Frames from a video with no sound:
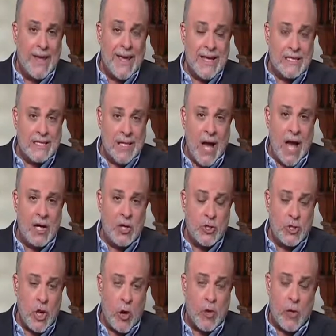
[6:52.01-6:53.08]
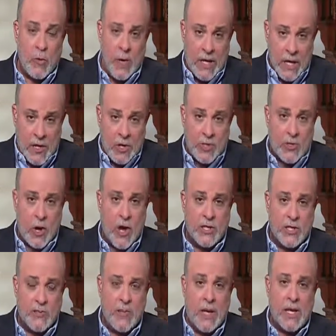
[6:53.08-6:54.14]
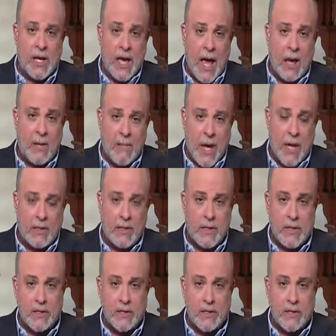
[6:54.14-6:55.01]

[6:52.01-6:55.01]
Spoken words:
It's not a joke, and we need to start speaking out about this.